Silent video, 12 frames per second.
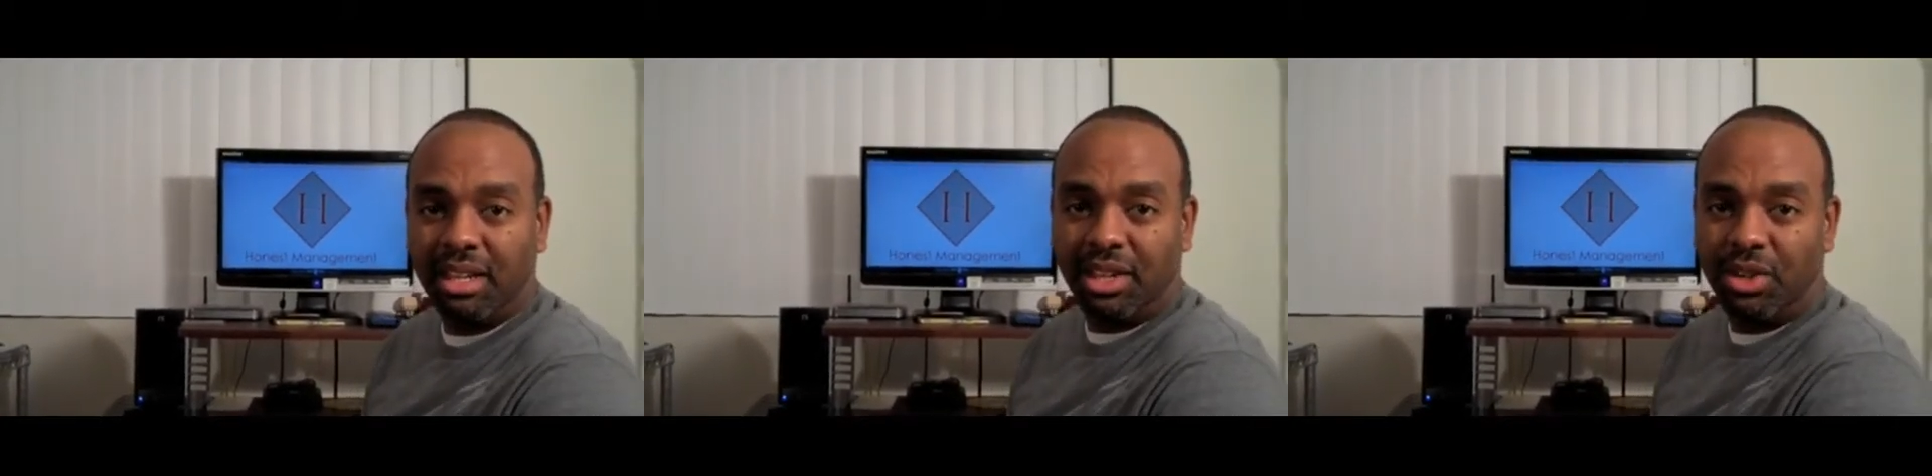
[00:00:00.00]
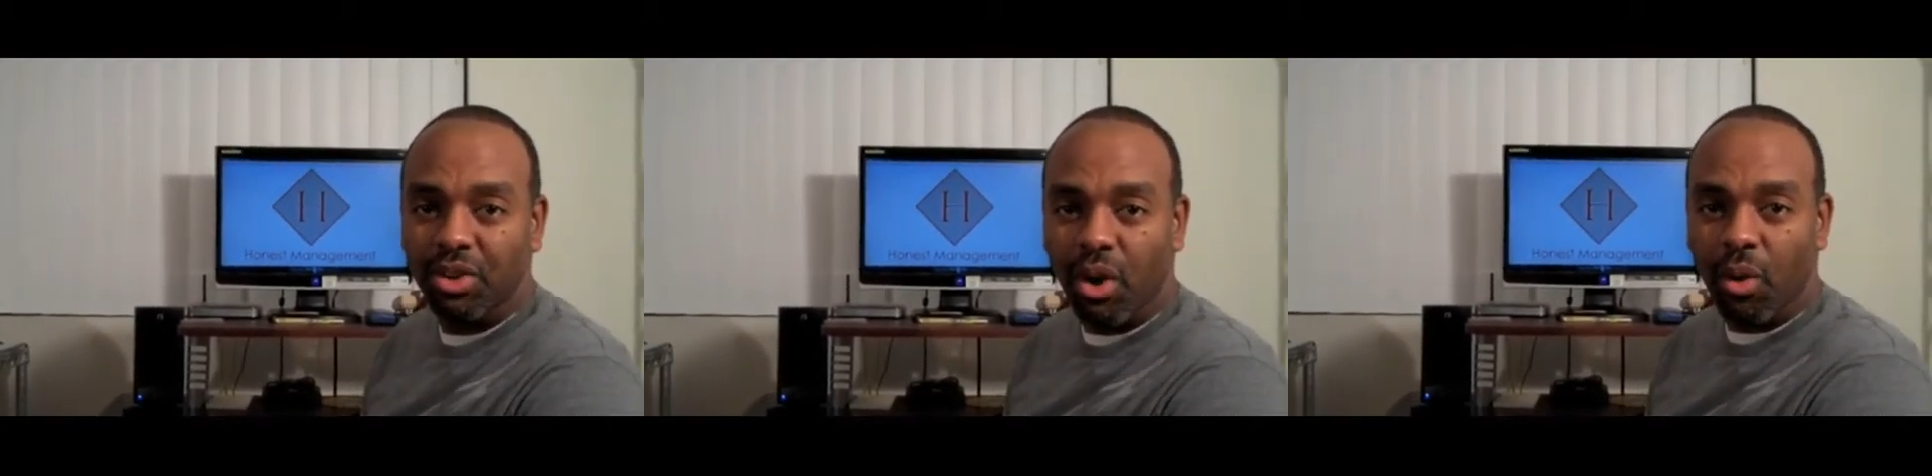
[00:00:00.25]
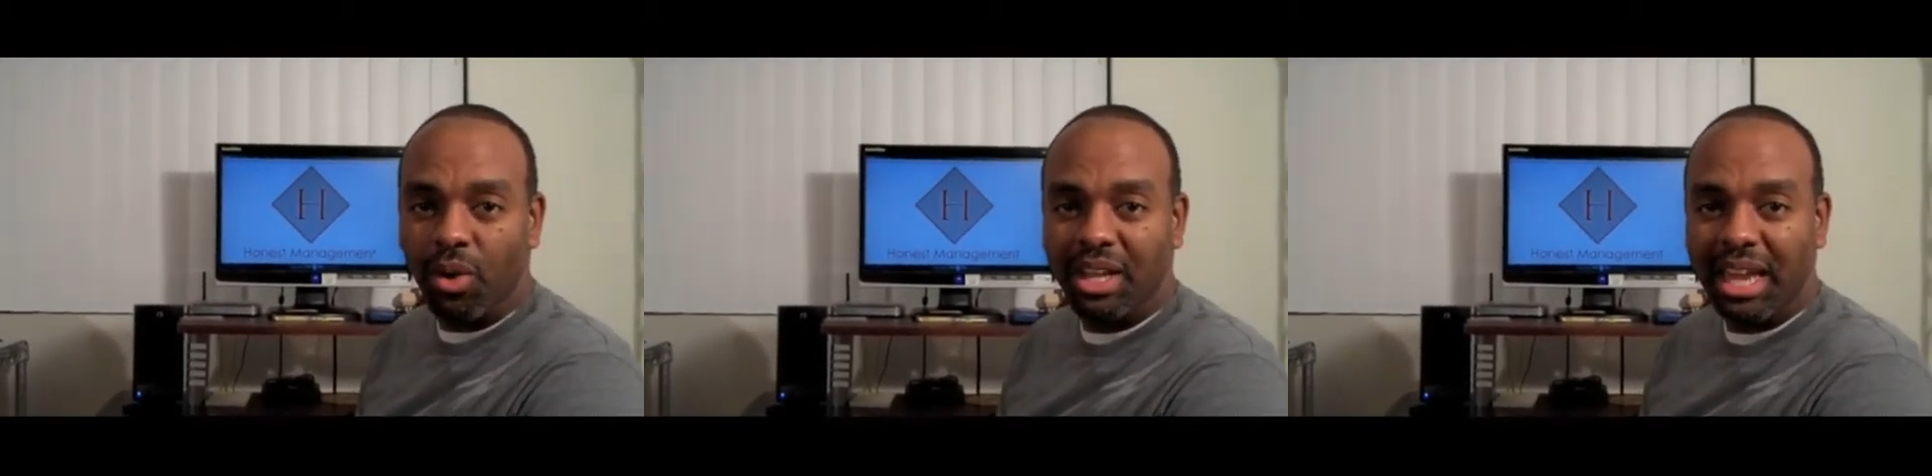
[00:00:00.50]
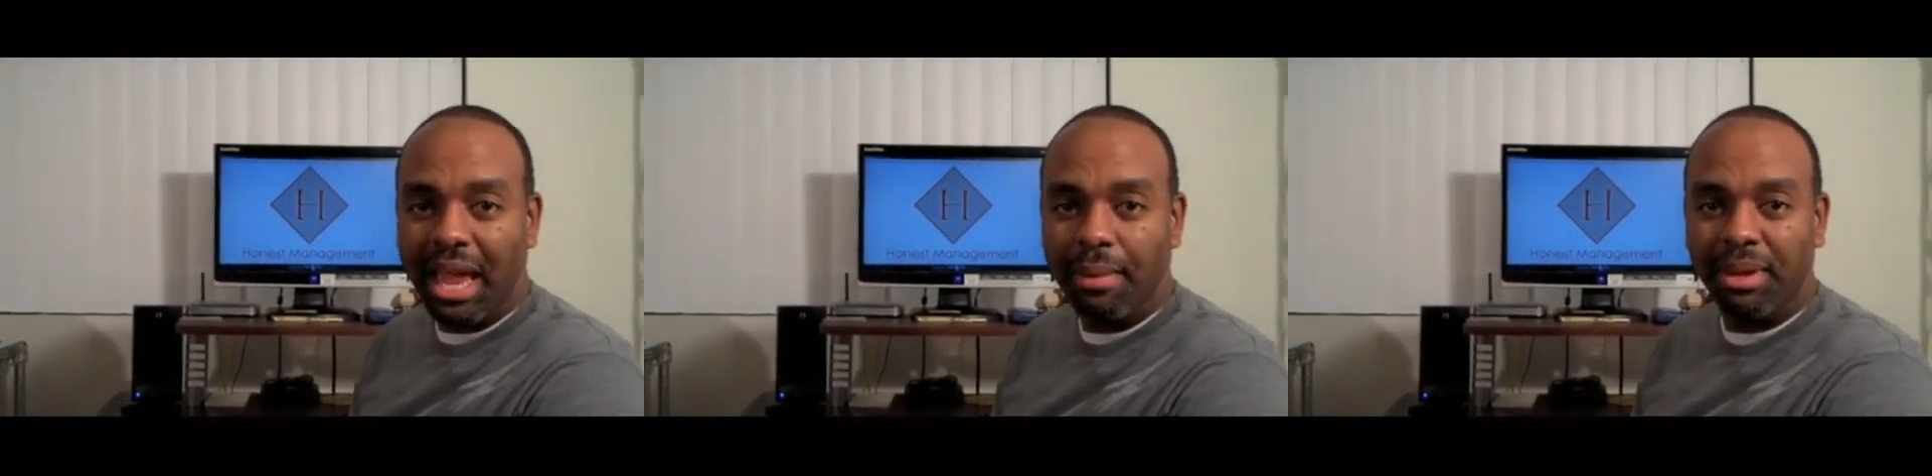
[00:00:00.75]
you know,
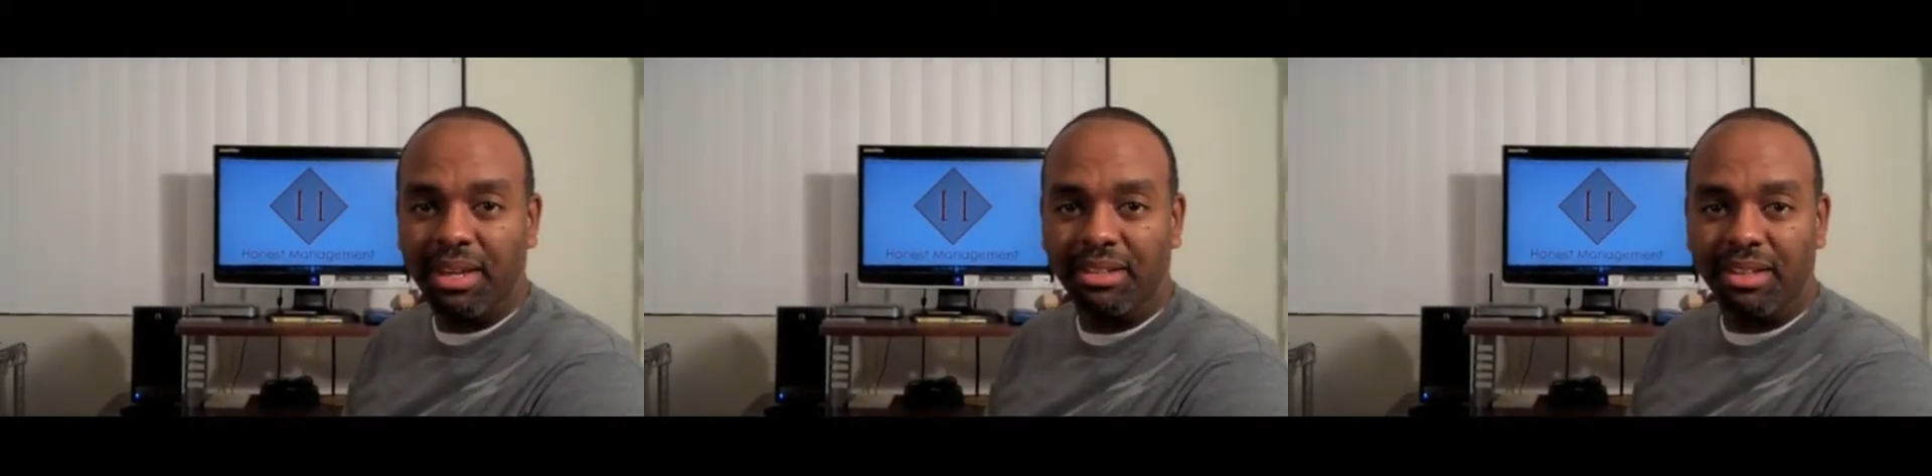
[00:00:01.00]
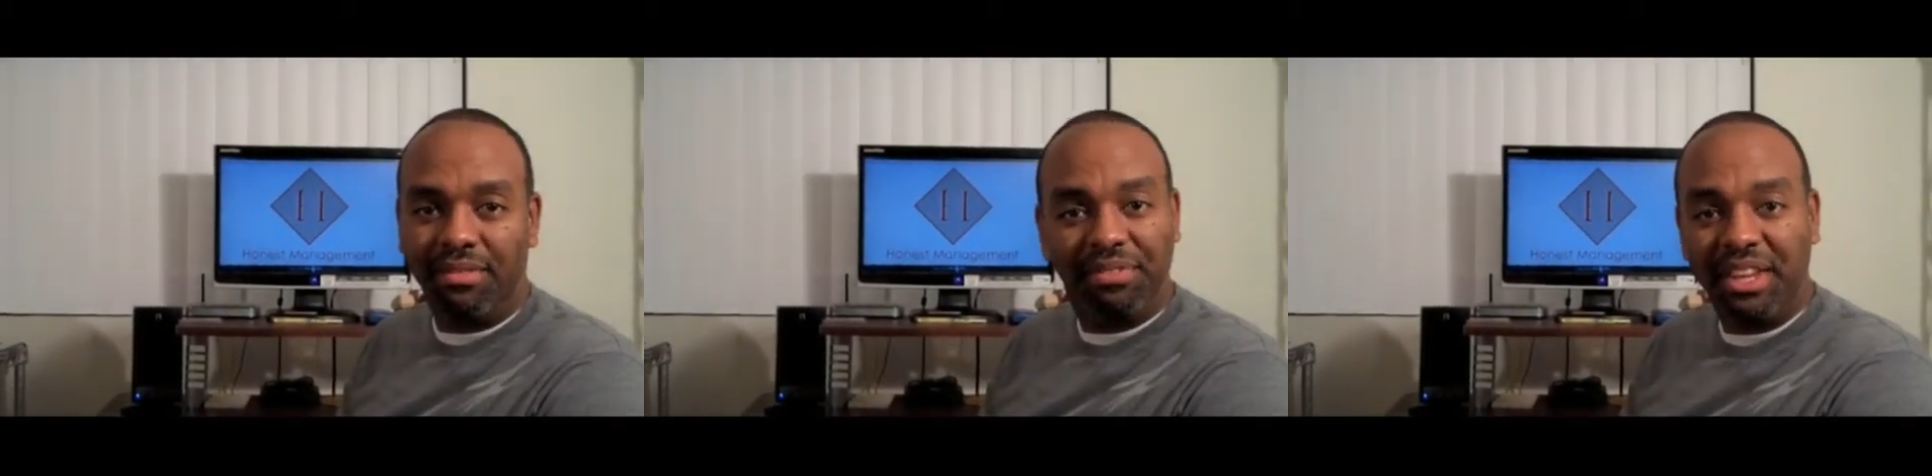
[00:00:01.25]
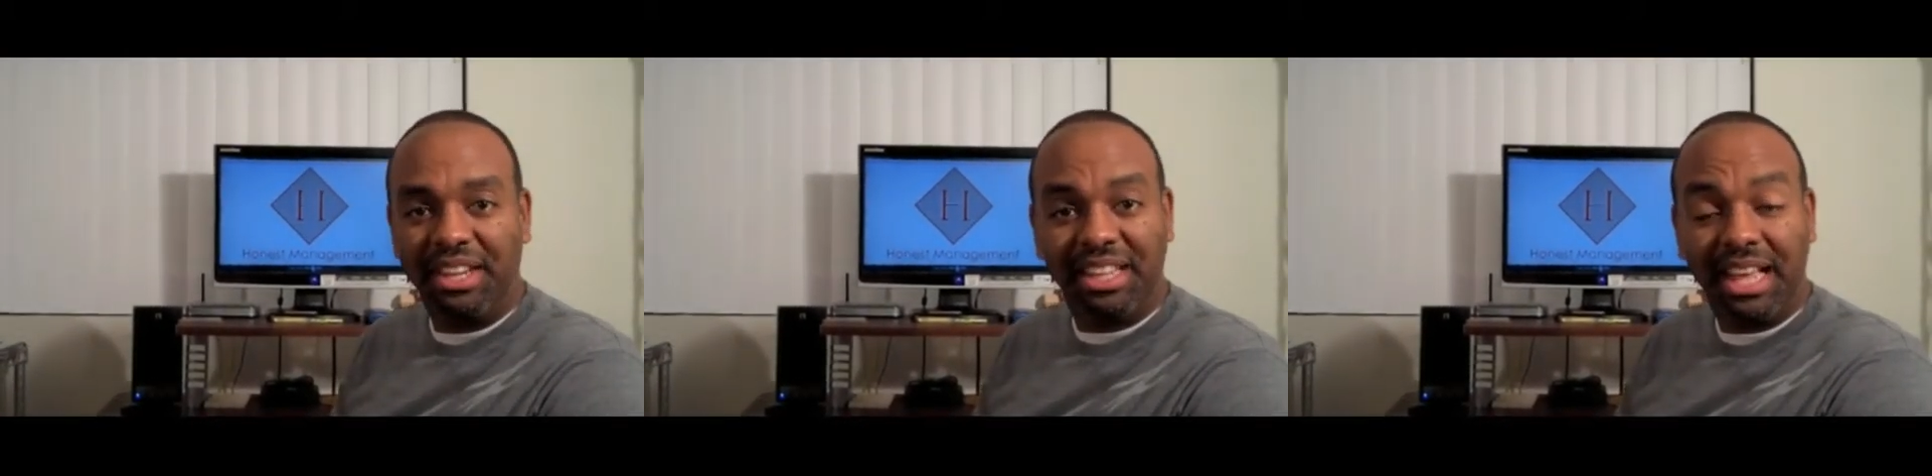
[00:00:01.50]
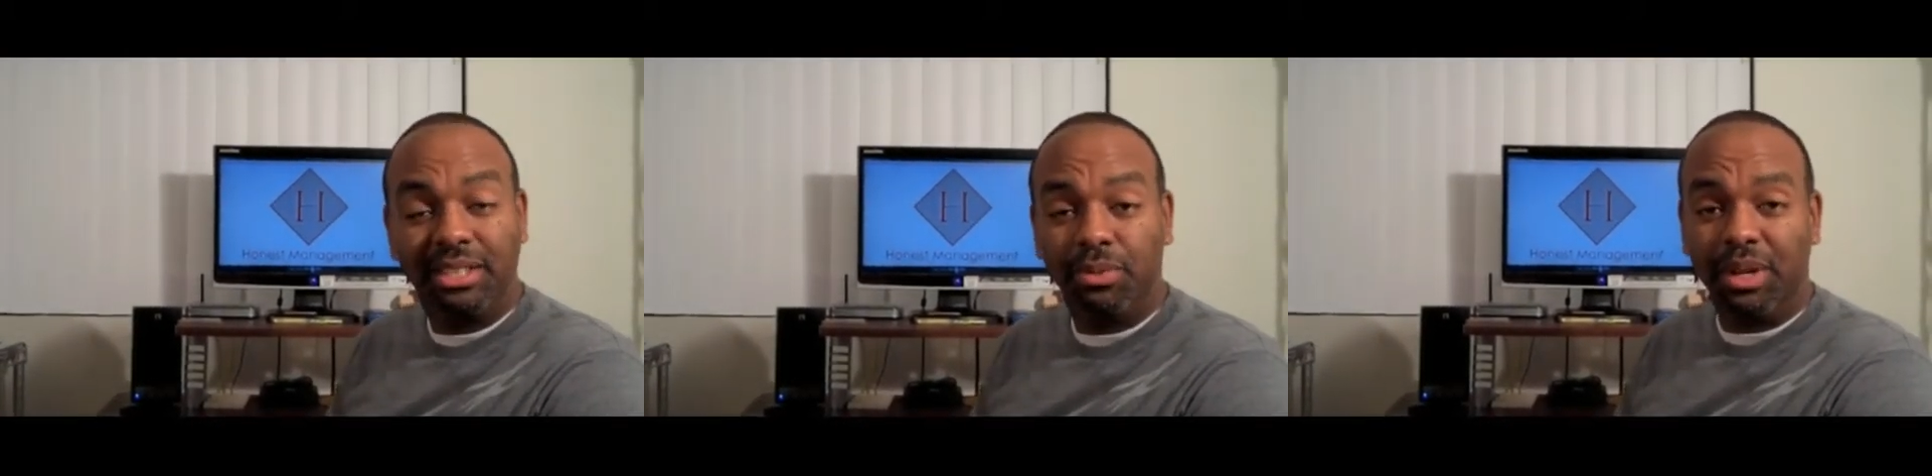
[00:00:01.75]
claim it and think
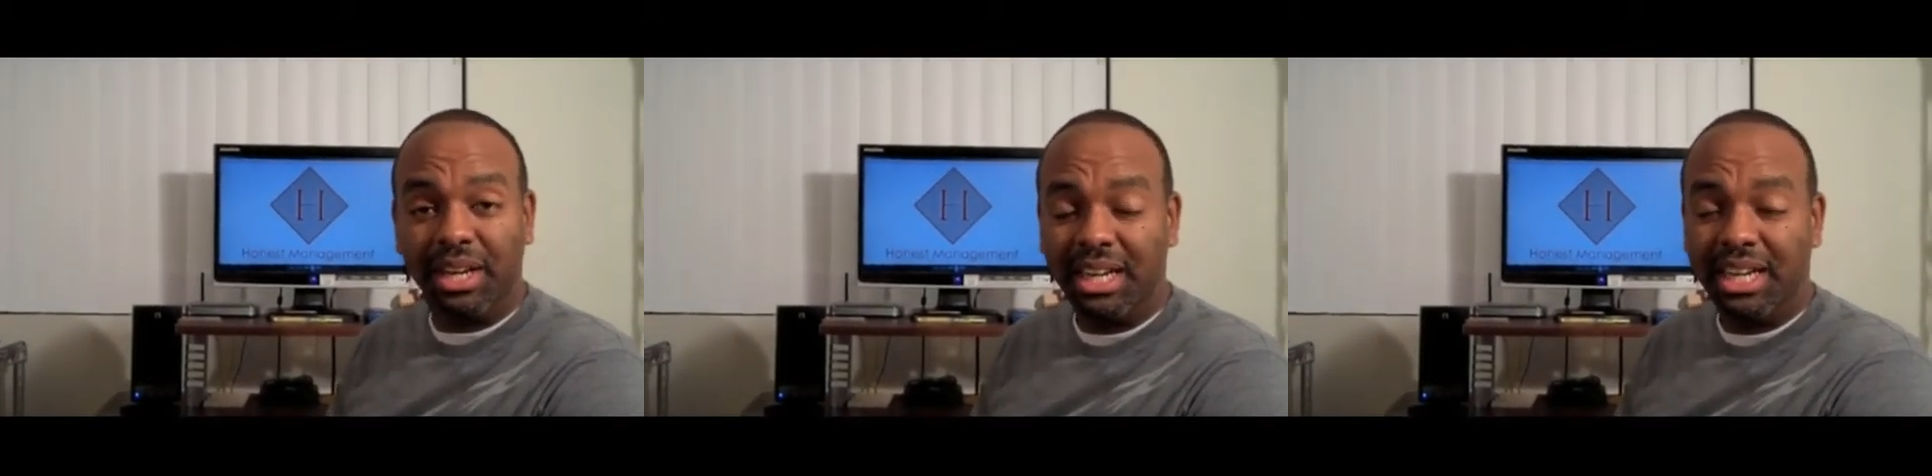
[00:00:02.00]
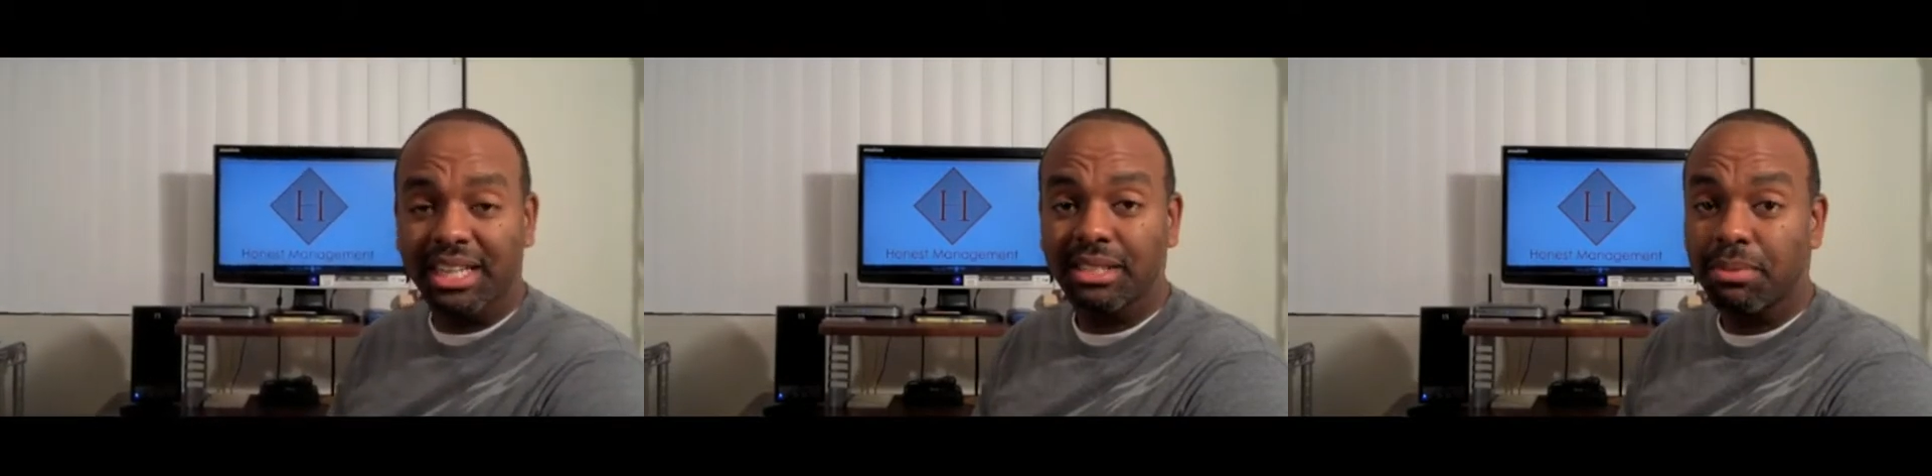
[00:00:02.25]
that's what it is.